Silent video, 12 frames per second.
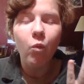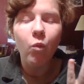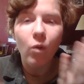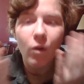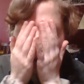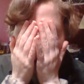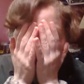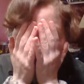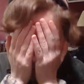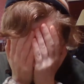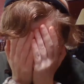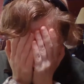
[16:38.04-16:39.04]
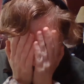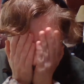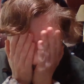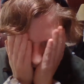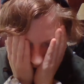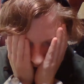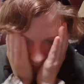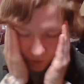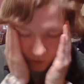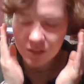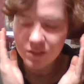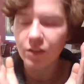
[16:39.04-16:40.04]
oh my god.
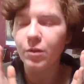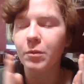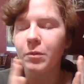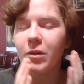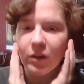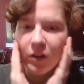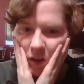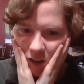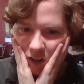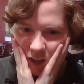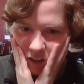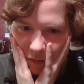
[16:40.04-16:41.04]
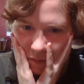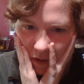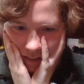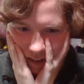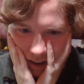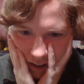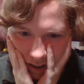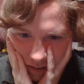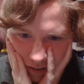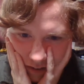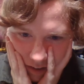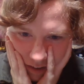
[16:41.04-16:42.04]
Because killing me. I
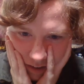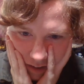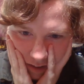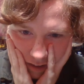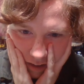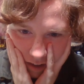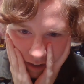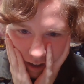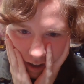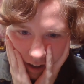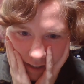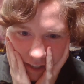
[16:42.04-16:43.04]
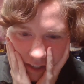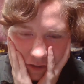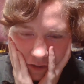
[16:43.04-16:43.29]
get too